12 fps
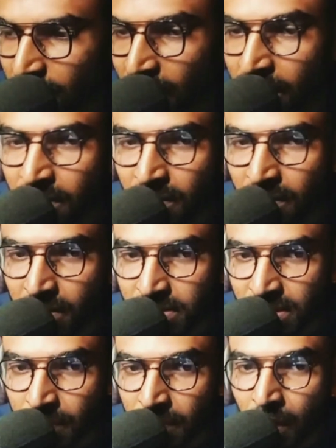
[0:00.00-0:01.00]
then
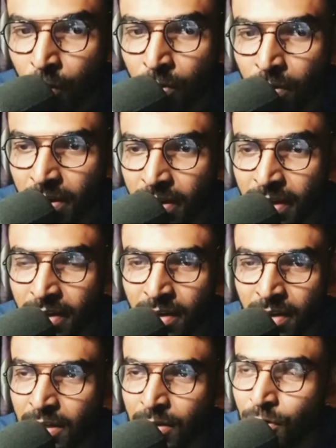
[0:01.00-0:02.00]
somehow like
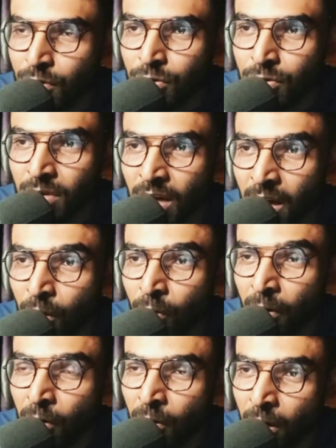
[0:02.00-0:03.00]
you don't know
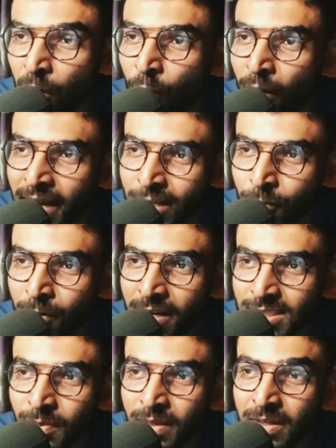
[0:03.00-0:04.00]
how or why it
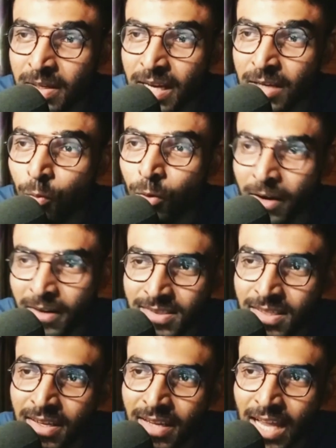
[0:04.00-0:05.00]
works, but it, it works.
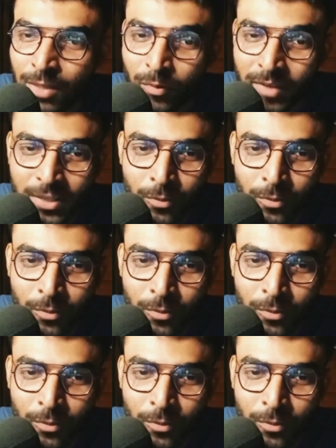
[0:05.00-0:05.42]
And when it